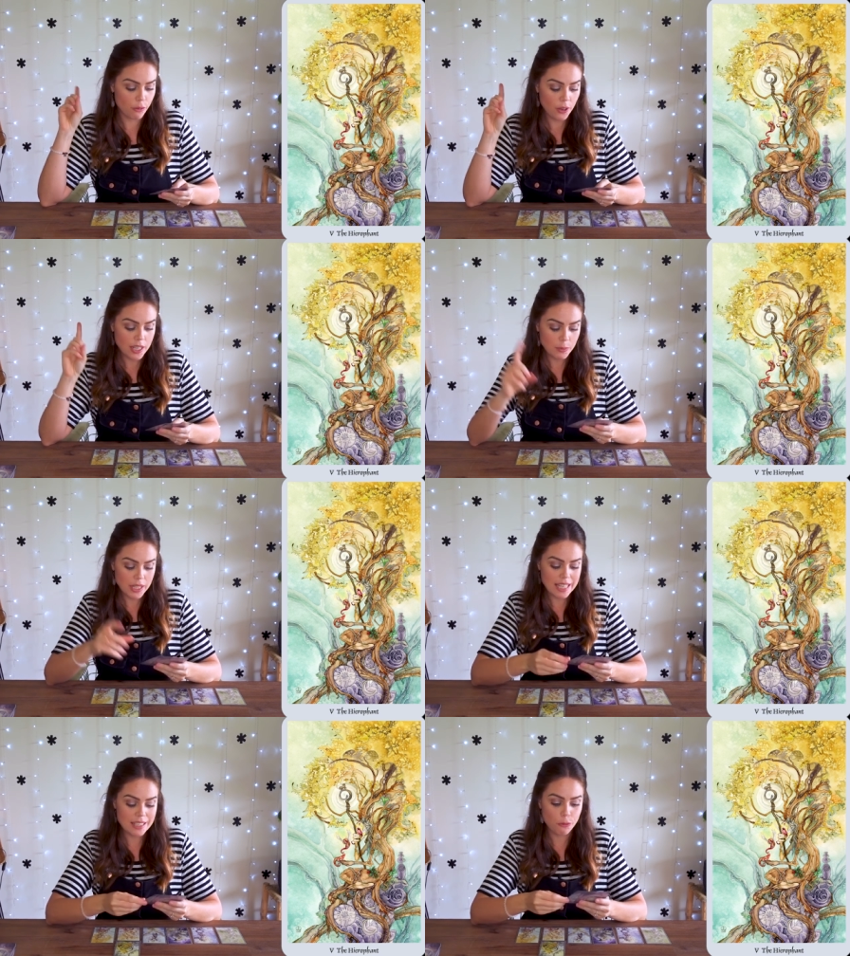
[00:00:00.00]
The first
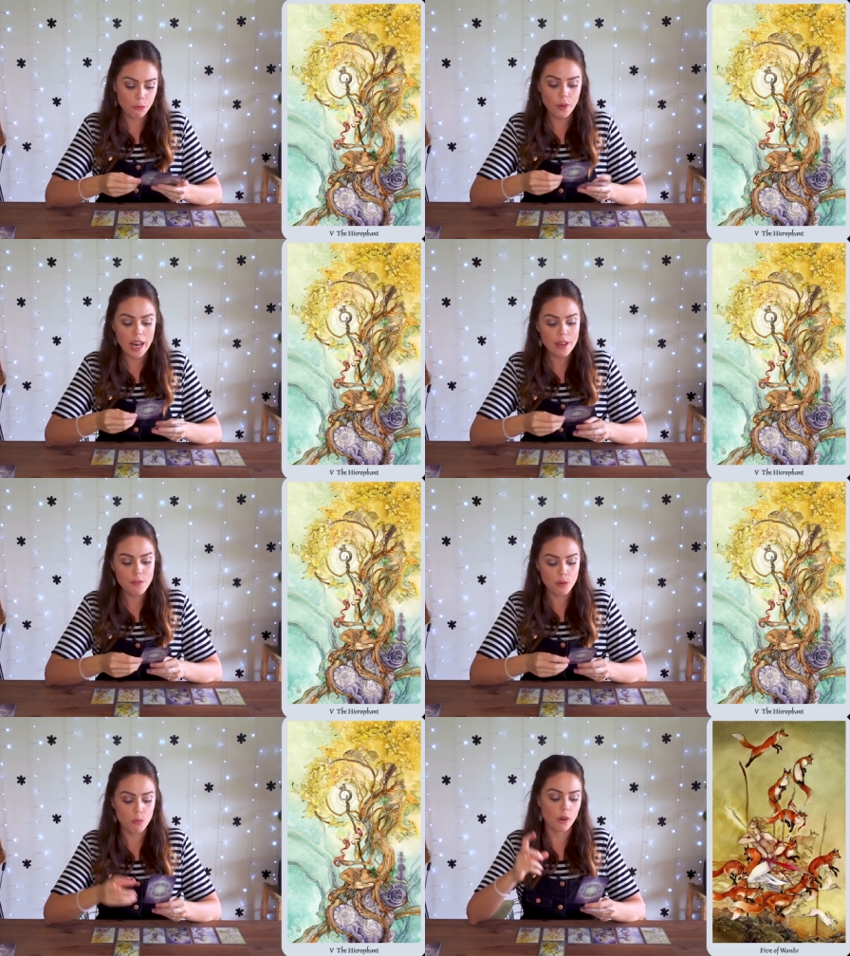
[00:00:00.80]
one is the
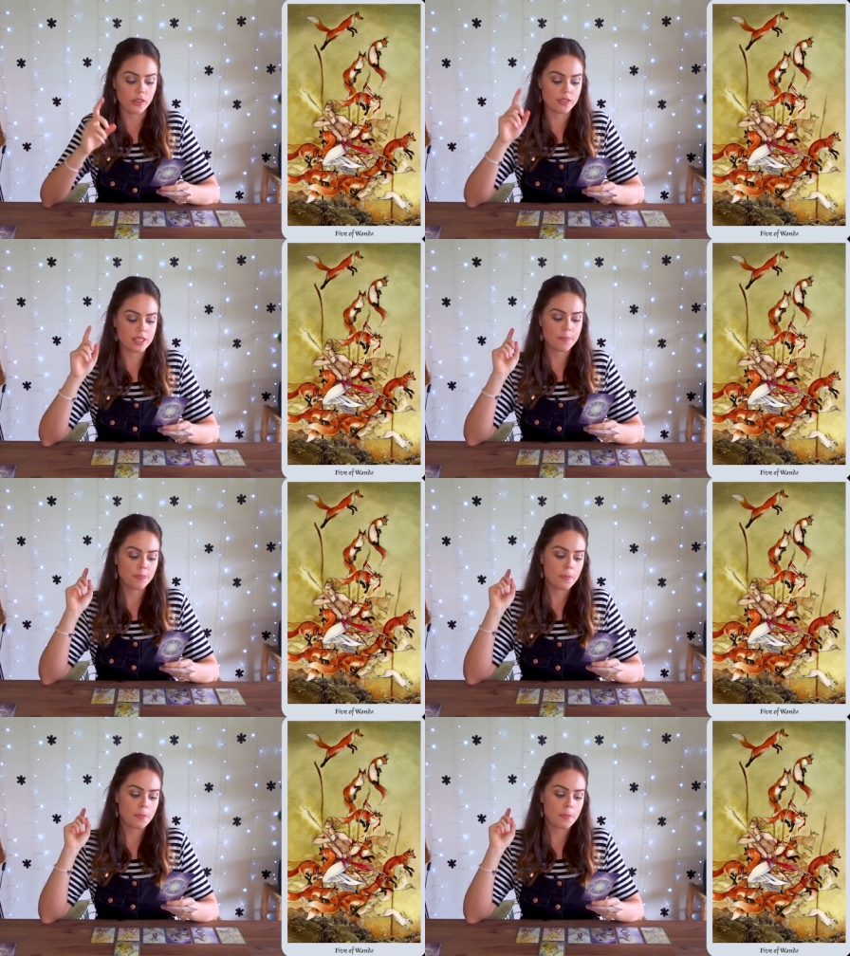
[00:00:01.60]
Five of Wands.